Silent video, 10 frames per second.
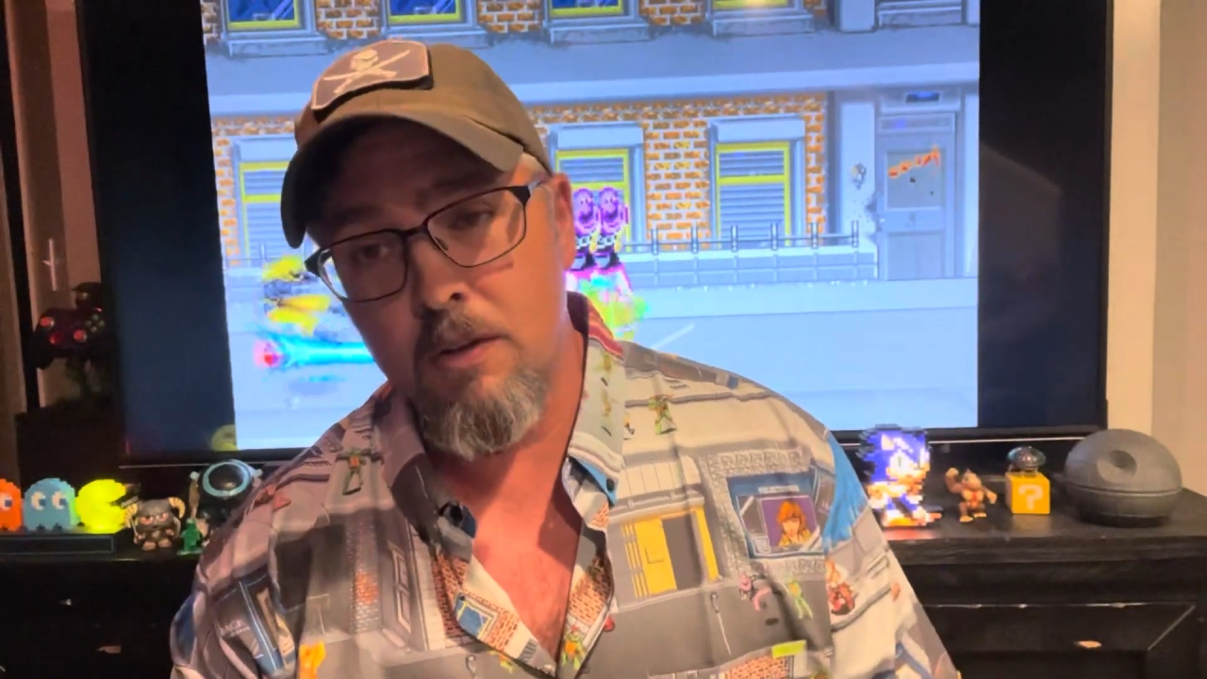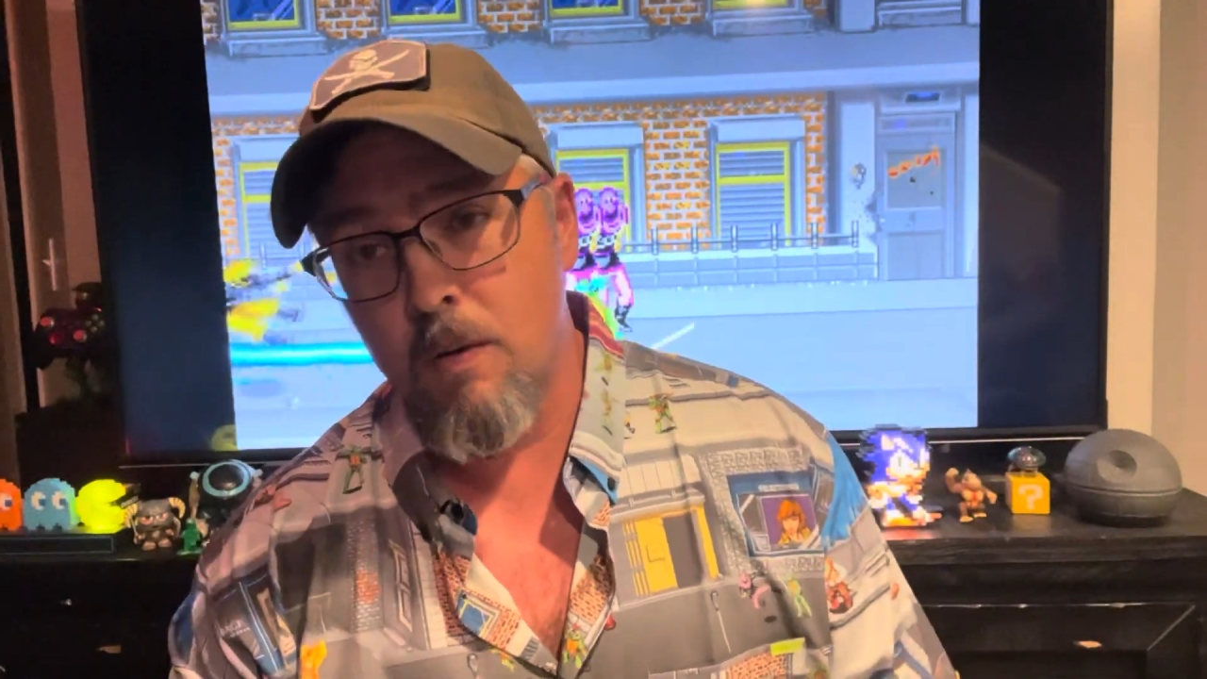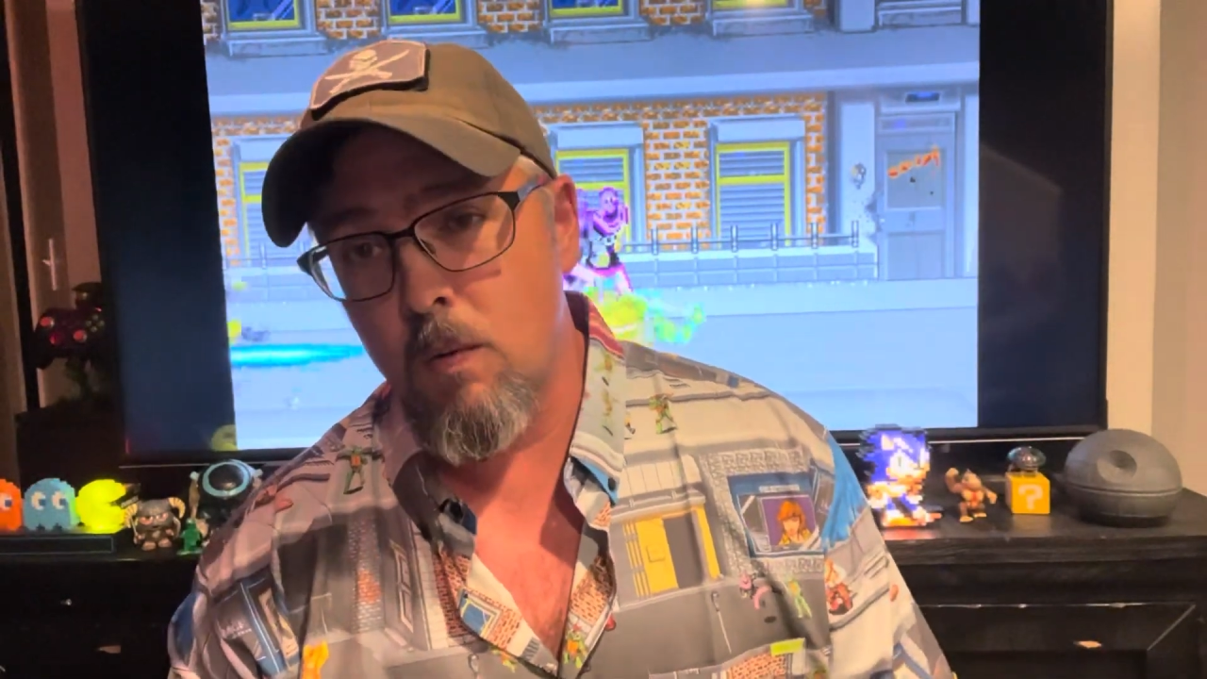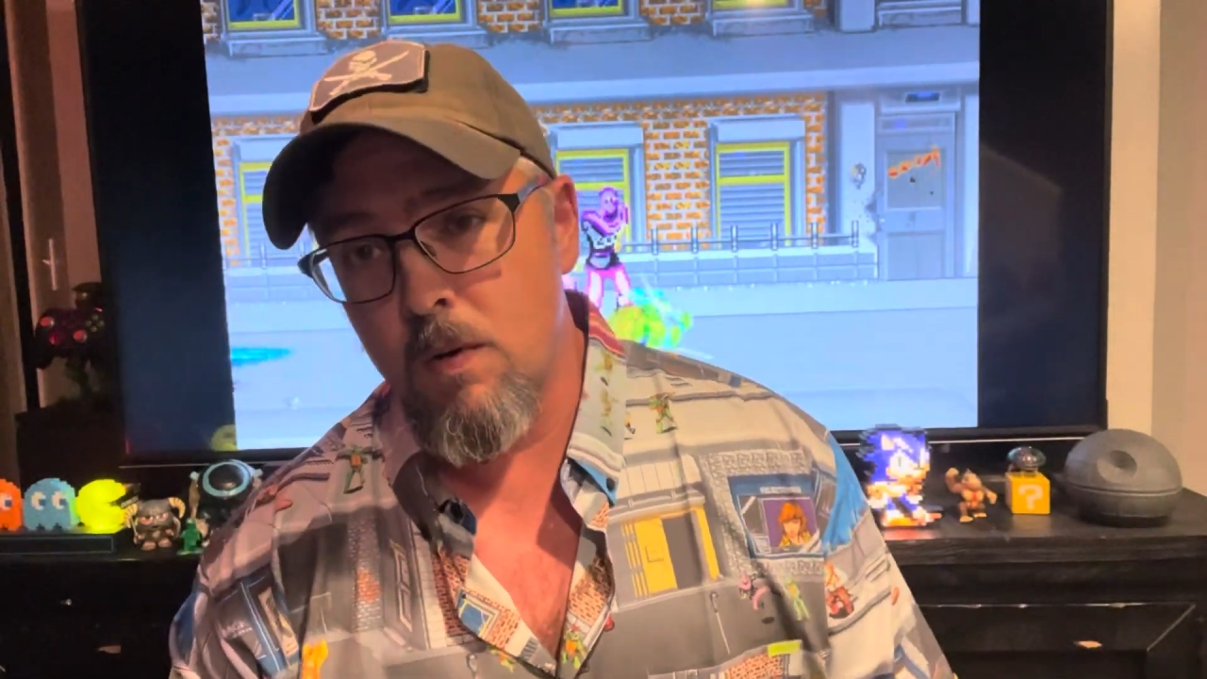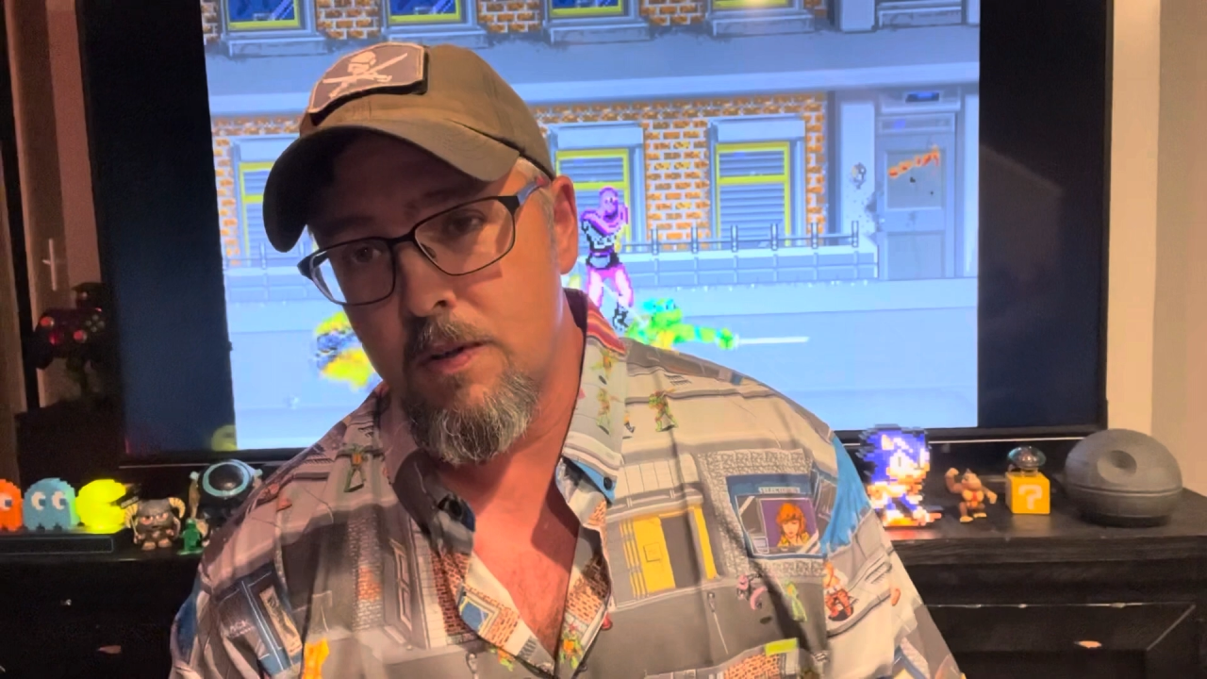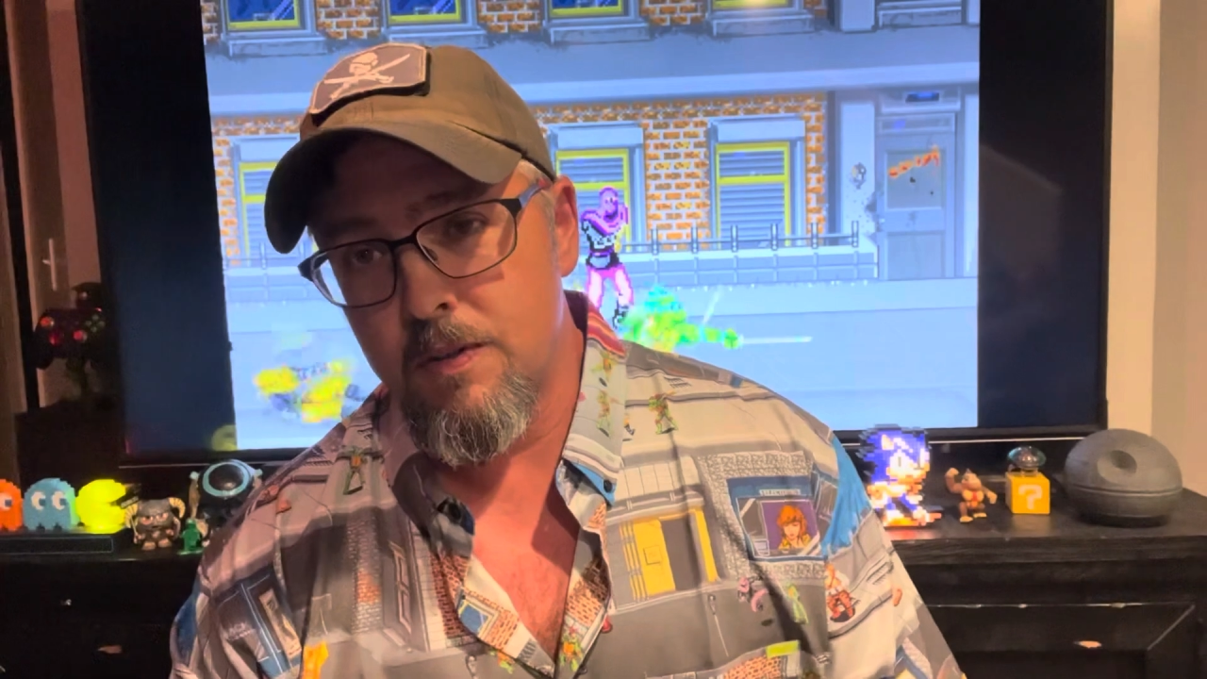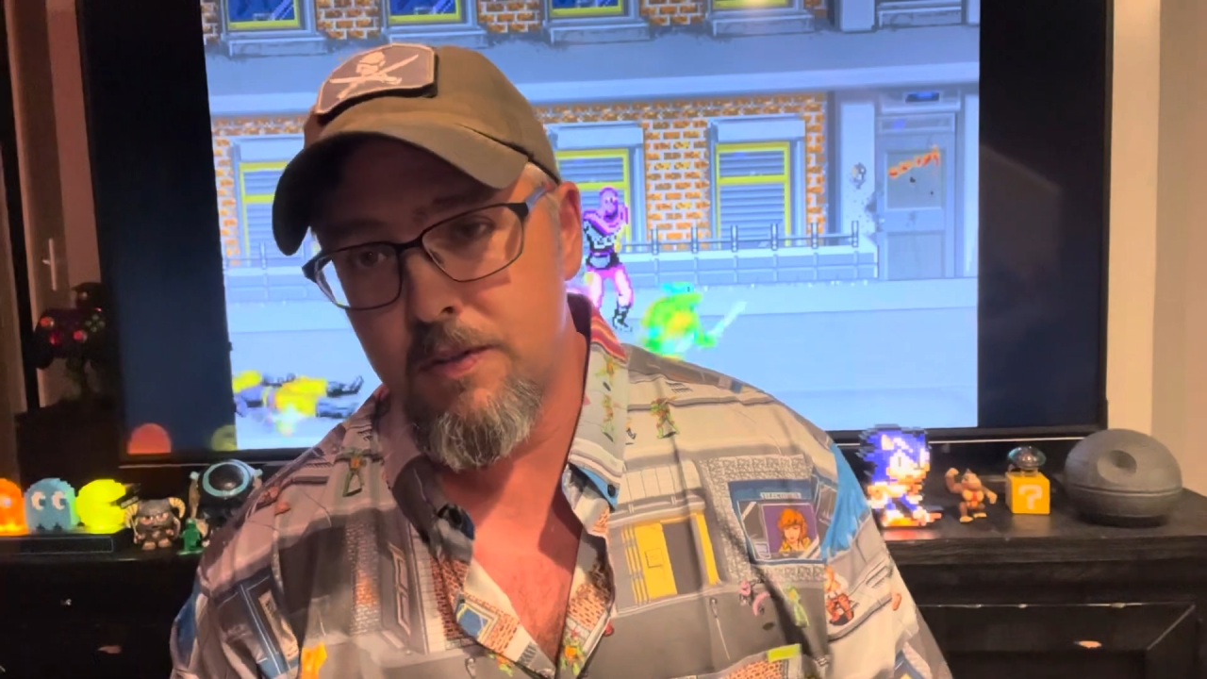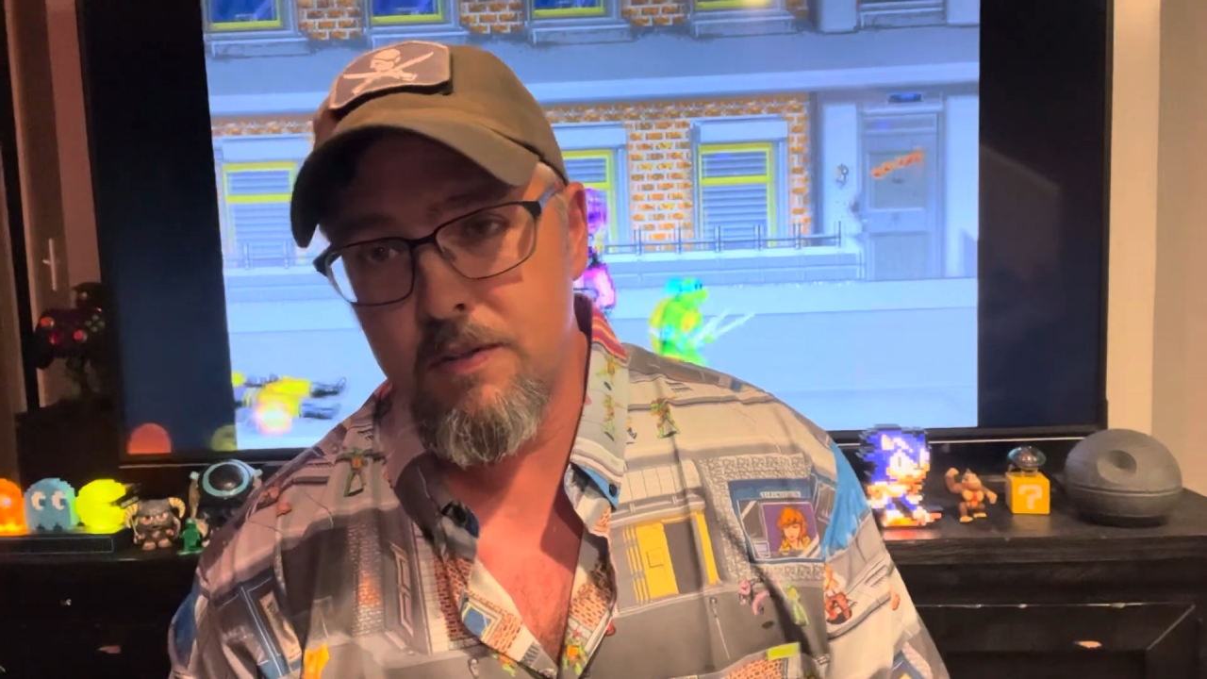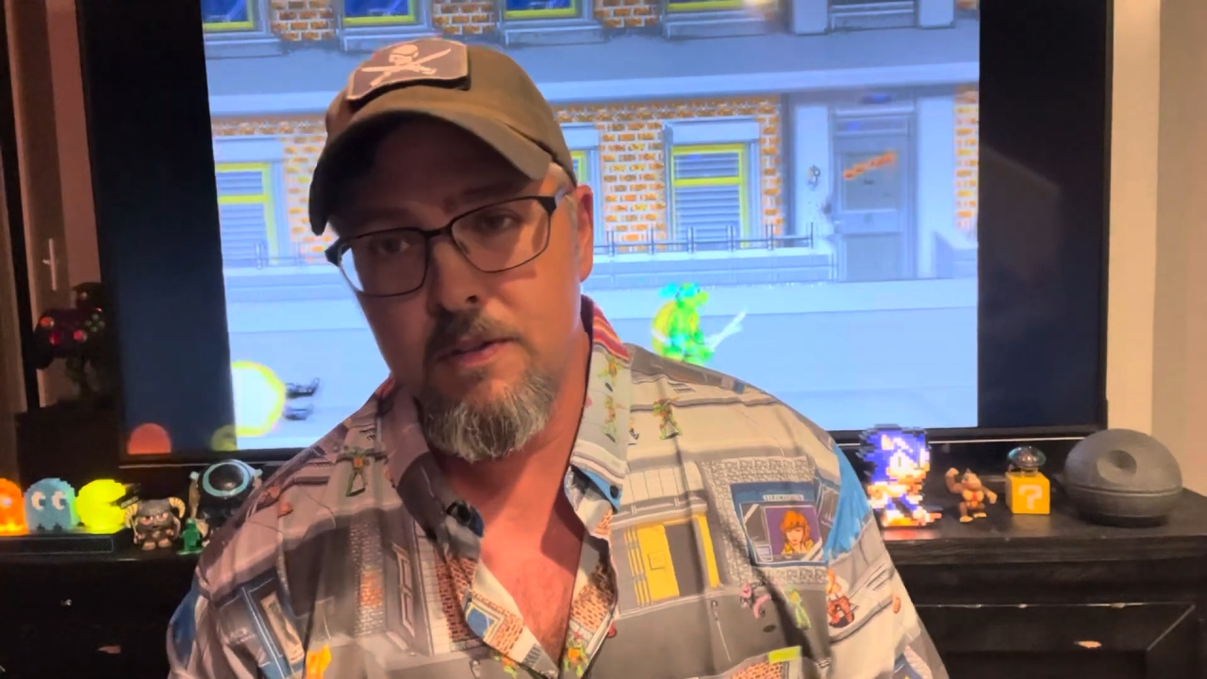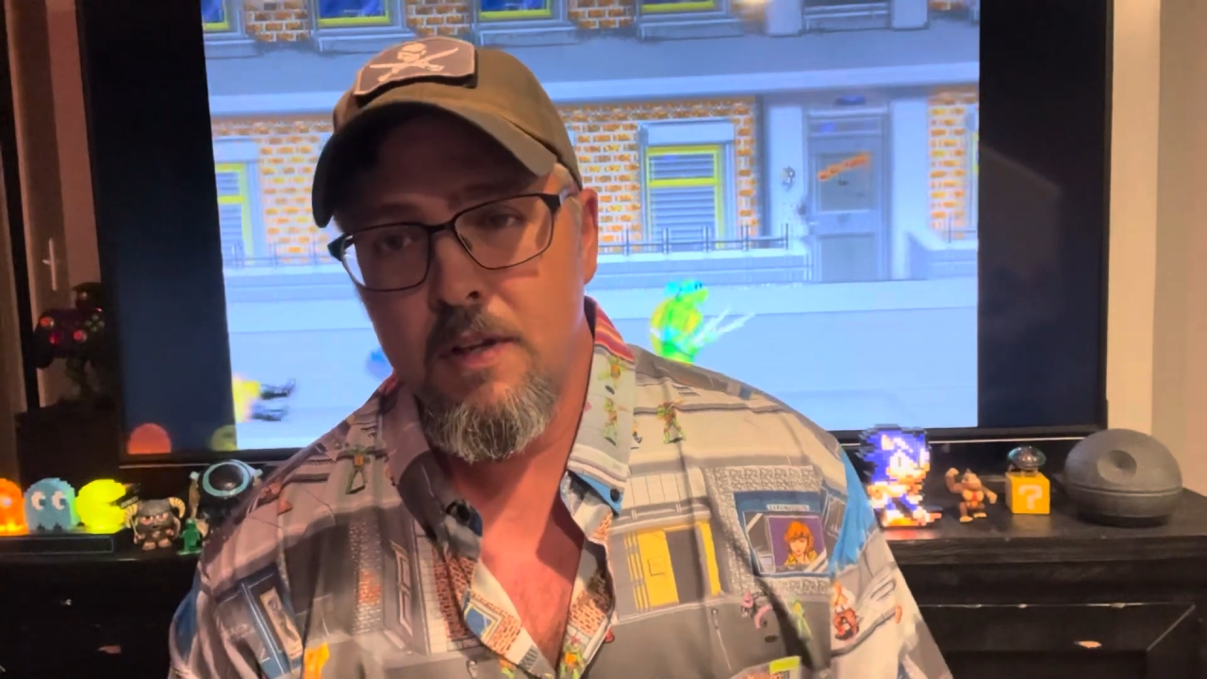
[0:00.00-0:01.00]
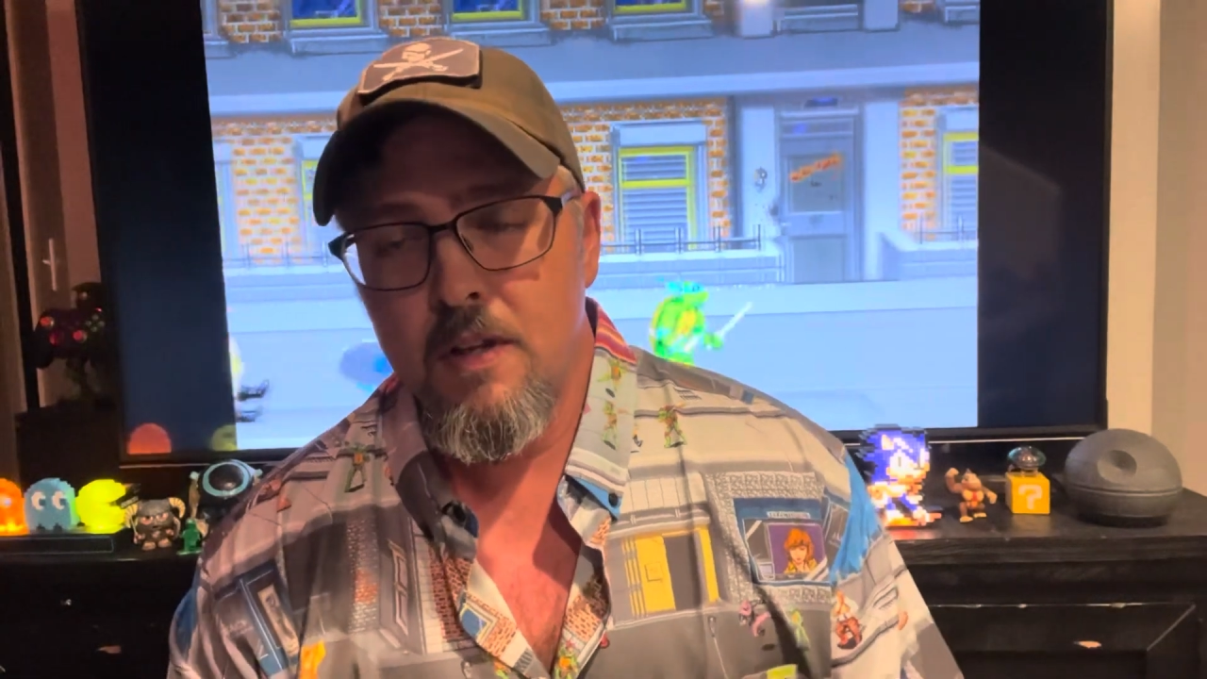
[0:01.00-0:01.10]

quarters,